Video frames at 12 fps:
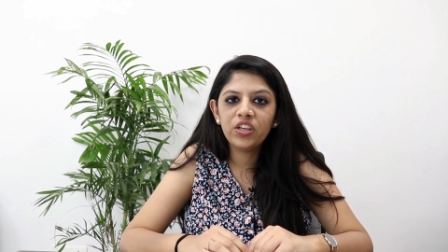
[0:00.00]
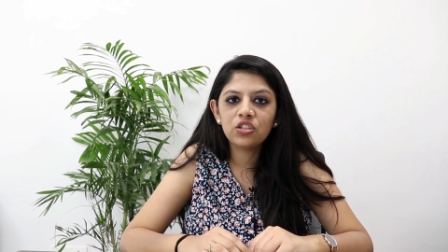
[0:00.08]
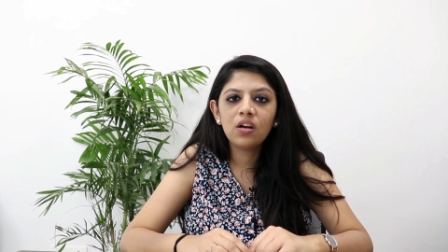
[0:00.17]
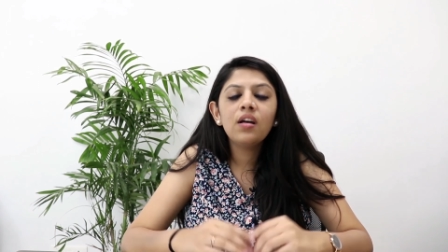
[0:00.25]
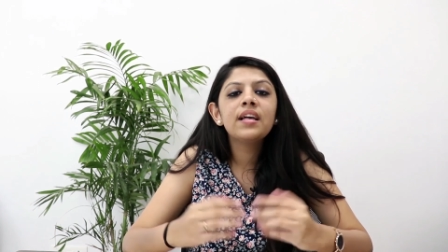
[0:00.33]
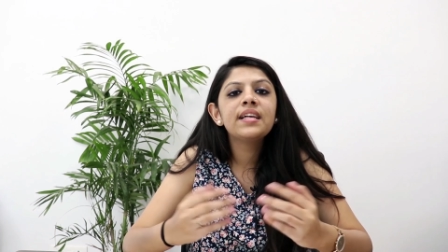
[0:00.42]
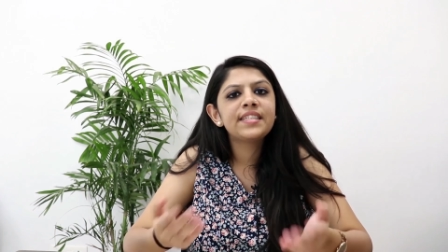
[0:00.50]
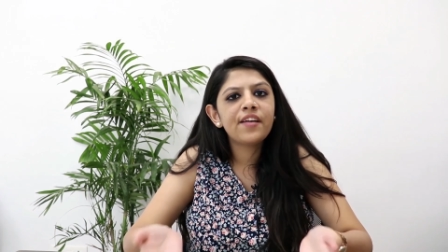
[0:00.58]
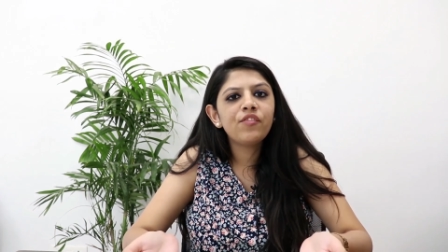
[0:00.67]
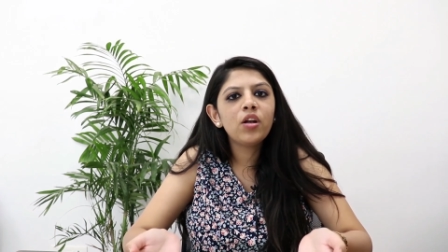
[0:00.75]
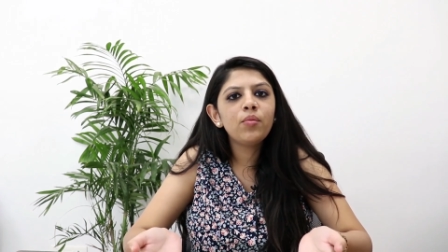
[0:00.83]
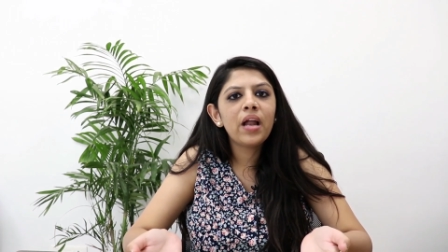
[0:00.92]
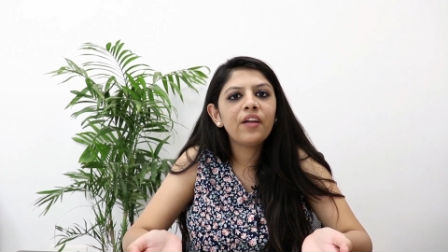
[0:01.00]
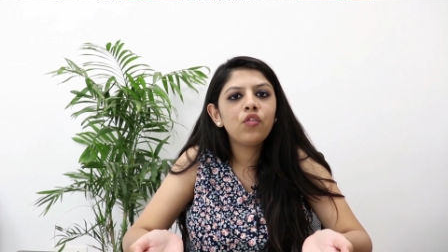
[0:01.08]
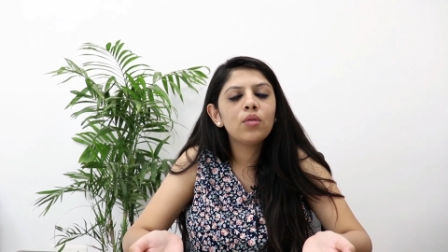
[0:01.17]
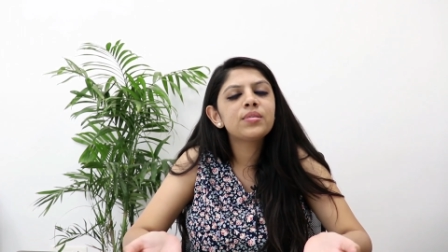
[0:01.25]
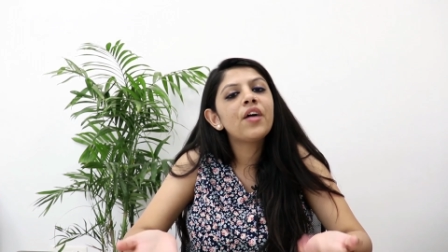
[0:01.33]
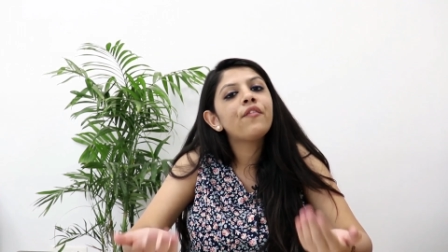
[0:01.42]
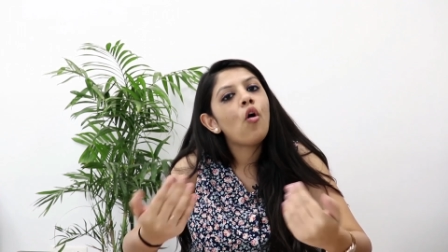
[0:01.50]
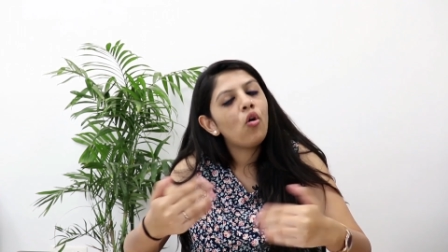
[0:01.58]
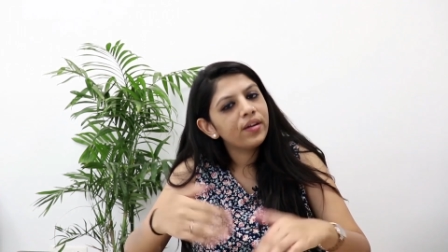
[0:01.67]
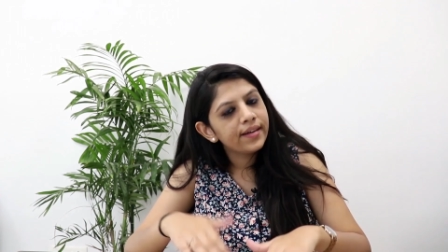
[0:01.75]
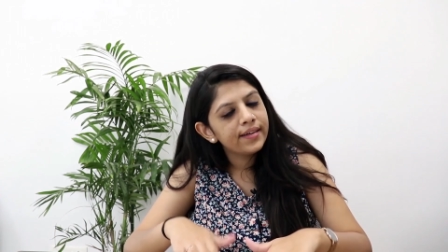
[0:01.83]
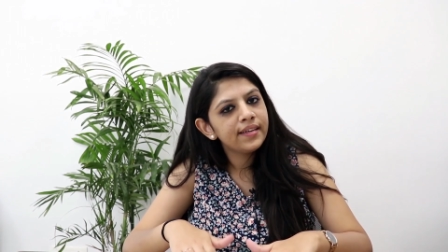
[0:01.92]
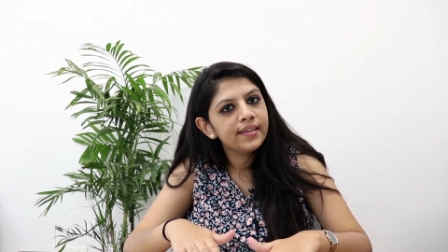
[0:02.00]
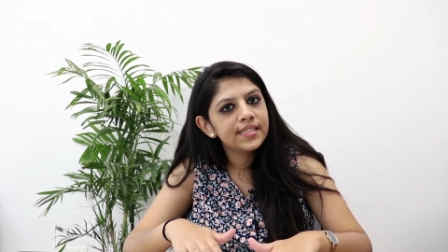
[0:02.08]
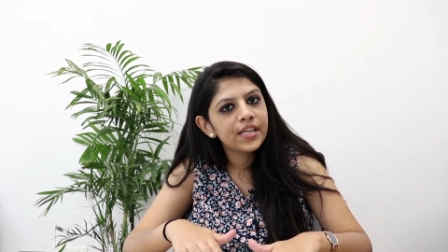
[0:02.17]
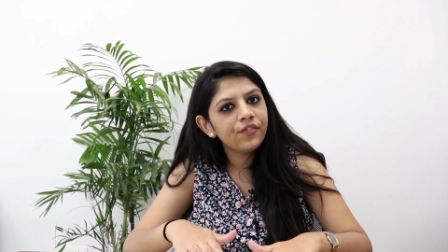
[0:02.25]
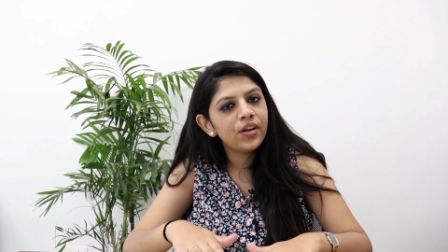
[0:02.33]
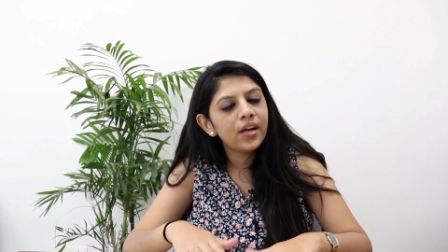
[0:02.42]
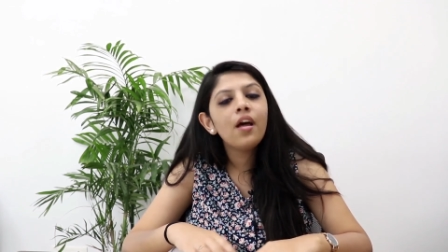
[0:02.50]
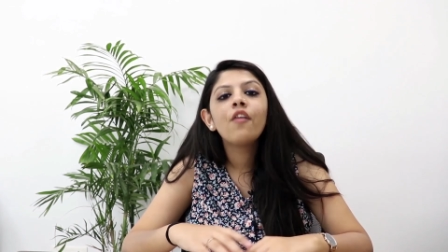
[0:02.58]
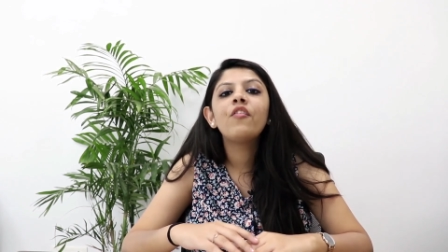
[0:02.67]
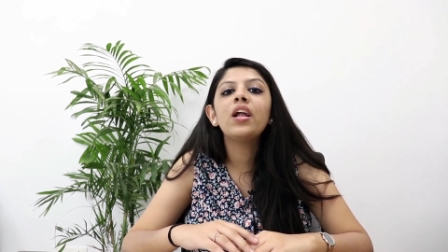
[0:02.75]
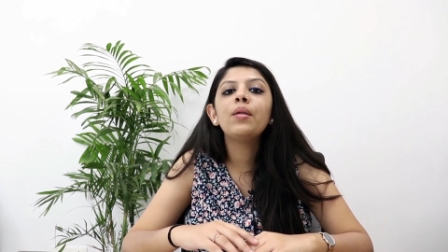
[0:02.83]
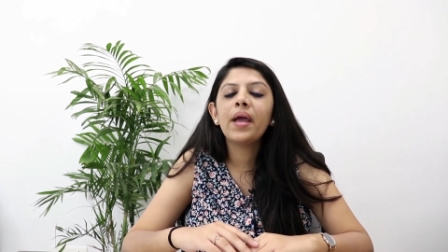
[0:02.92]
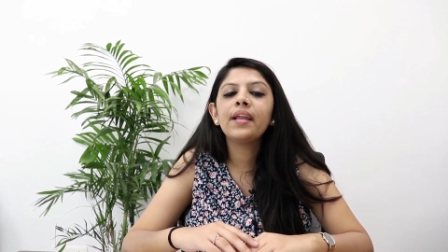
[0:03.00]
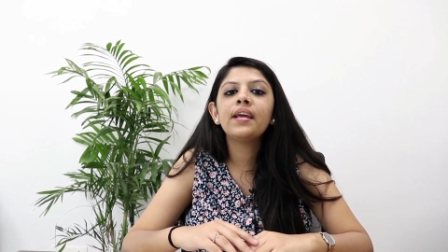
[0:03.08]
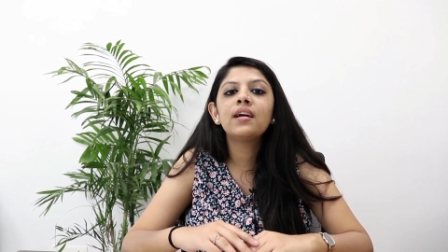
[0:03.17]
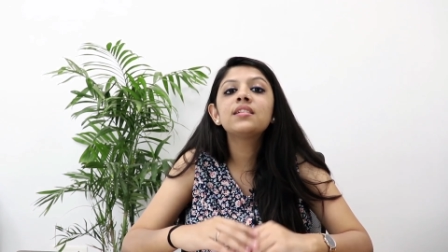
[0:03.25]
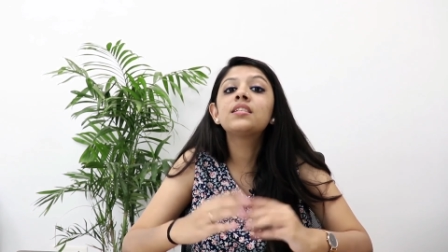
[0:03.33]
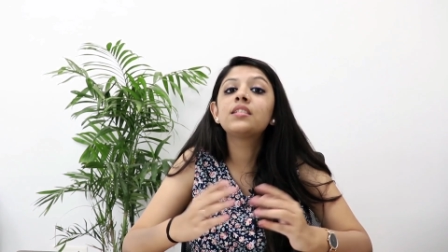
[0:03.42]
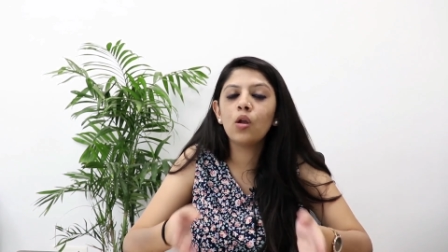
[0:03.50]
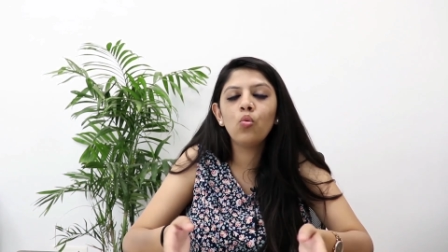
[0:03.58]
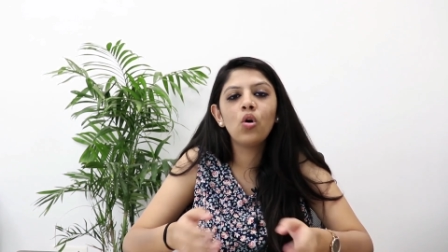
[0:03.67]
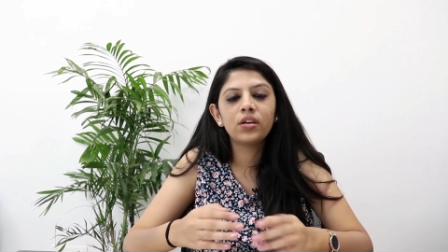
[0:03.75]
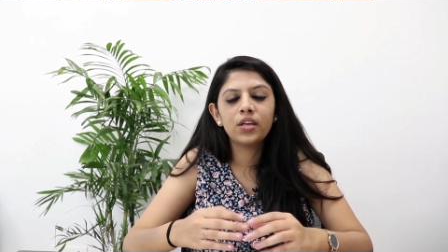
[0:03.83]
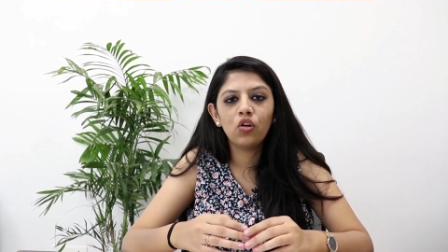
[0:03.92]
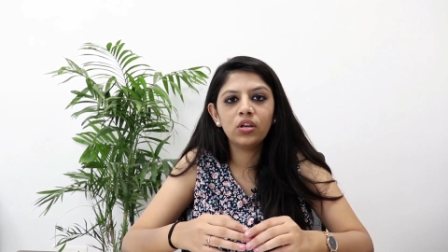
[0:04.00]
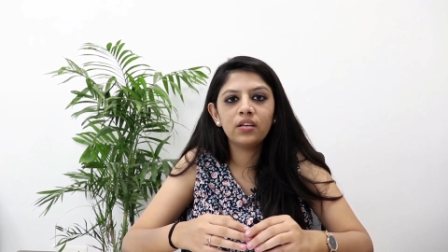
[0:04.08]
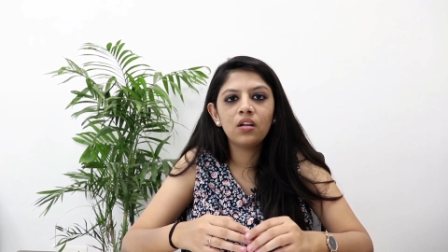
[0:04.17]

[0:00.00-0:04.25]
feature. Several platforms have already received it while many are still working on